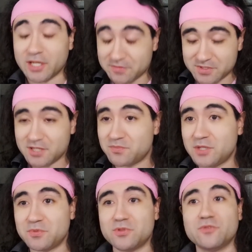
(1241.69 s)
and I've seen
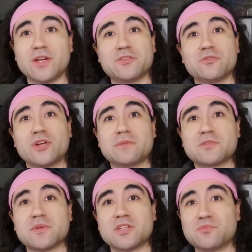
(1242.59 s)
people who've had their
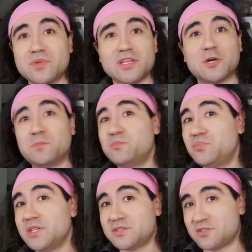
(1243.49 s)
gripes about it being a
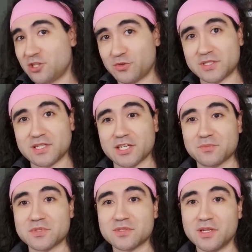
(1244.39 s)
bit slow at
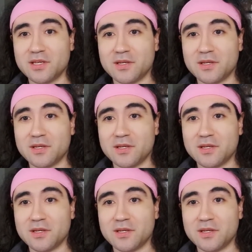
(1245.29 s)
times.